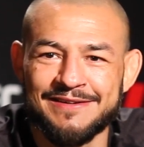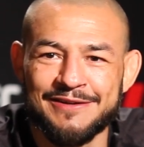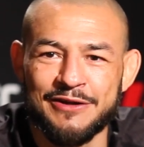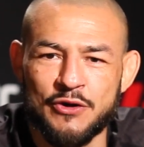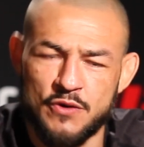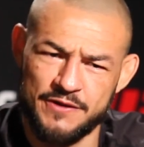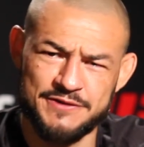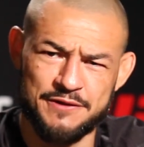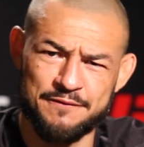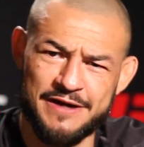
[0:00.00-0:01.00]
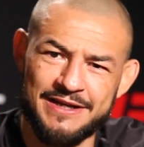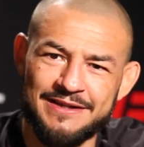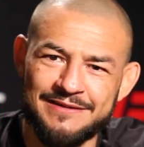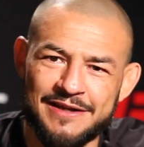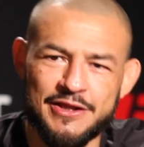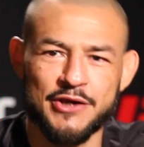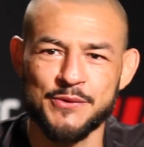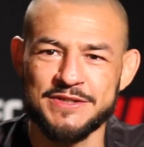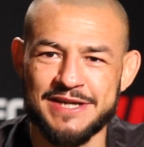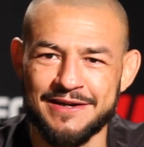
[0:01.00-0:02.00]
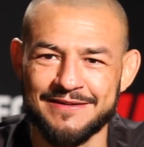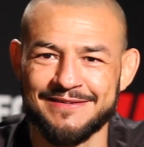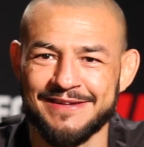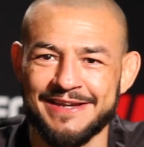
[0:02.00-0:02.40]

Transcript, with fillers: They're like, oh, you're still fighting? I thought you retired.